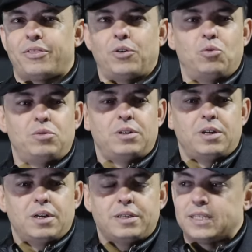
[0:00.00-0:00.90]
I thought
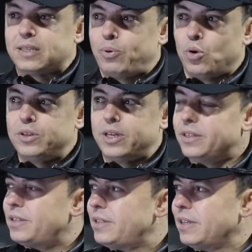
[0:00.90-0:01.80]

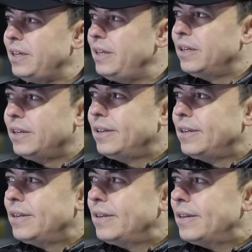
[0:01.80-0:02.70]
disappointing to see
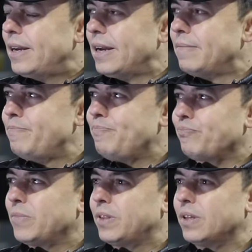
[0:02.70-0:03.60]
um,
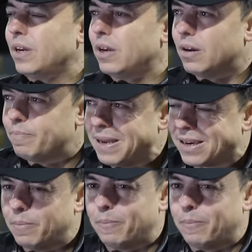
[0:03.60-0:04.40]
a bit of